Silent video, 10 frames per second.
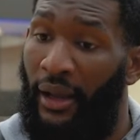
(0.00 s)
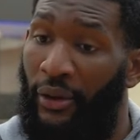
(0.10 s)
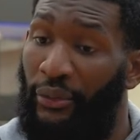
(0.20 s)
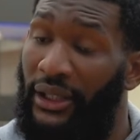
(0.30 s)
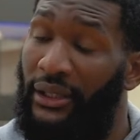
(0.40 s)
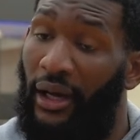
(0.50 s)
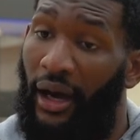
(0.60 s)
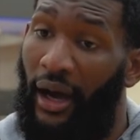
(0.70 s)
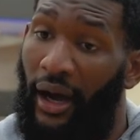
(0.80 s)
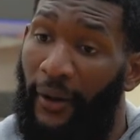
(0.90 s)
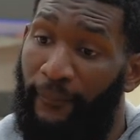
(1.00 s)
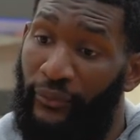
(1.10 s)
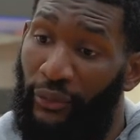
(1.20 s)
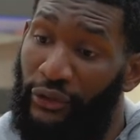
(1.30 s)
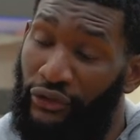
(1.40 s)

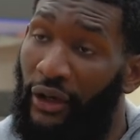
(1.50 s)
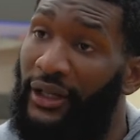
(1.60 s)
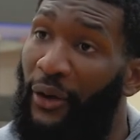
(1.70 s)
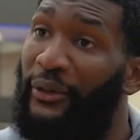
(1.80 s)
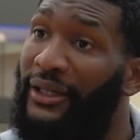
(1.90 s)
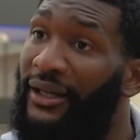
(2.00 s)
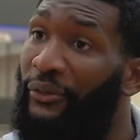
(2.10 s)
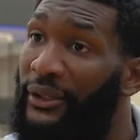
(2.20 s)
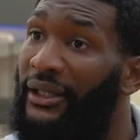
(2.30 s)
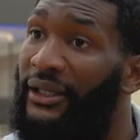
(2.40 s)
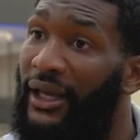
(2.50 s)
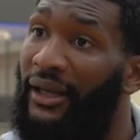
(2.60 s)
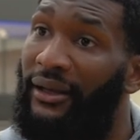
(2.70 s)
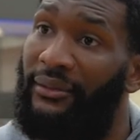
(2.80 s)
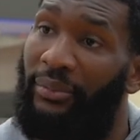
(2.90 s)
The result that we needed, we didn't get
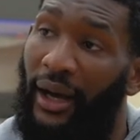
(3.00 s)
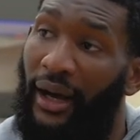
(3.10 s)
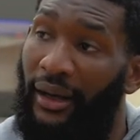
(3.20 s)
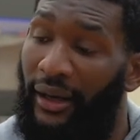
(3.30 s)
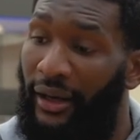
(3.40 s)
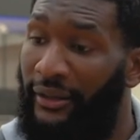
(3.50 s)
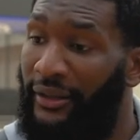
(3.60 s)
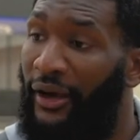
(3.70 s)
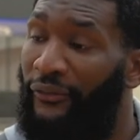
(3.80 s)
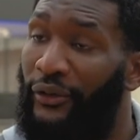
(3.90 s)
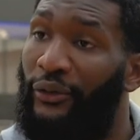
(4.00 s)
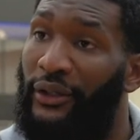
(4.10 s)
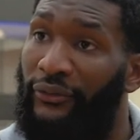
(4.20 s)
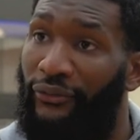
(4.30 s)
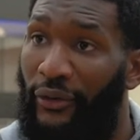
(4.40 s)
it, but definitely
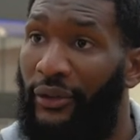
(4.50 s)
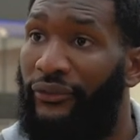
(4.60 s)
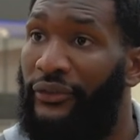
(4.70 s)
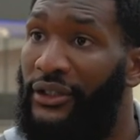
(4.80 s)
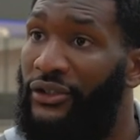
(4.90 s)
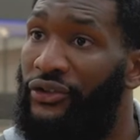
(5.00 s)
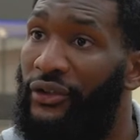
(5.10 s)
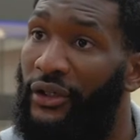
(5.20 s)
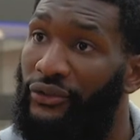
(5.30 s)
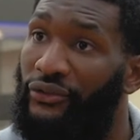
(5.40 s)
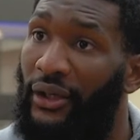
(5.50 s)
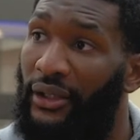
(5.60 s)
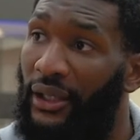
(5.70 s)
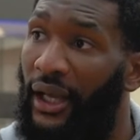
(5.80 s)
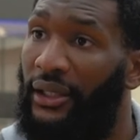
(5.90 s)
looking forward for this year to
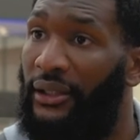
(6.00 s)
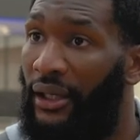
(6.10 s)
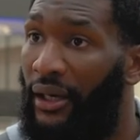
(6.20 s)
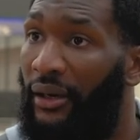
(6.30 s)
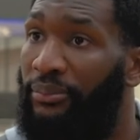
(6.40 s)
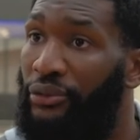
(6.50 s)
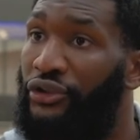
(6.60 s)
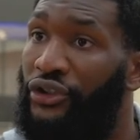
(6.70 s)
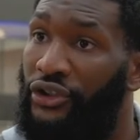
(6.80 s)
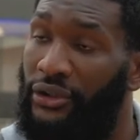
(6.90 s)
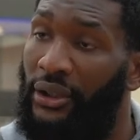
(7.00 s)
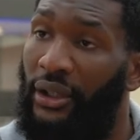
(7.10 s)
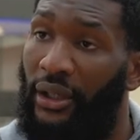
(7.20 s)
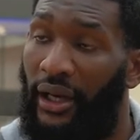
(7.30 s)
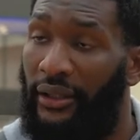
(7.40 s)
kind of like push
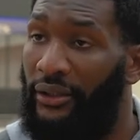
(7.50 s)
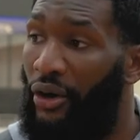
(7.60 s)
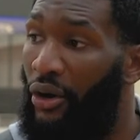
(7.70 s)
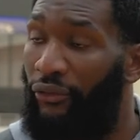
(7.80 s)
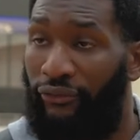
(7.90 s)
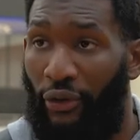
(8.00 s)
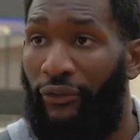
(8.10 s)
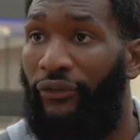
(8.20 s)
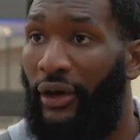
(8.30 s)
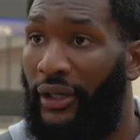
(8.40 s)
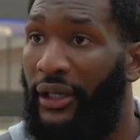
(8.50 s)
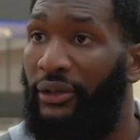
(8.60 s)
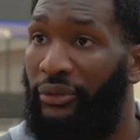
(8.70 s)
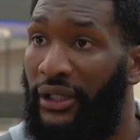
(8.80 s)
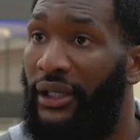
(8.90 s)
and go further
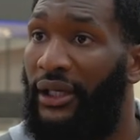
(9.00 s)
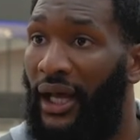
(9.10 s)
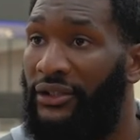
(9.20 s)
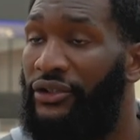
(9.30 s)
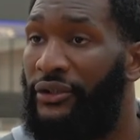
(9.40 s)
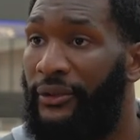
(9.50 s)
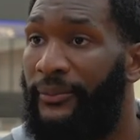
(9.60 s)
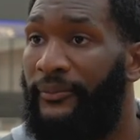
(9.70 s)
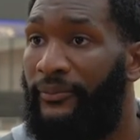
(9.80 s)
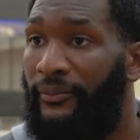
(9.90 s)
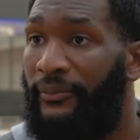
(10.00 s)
than we did last year.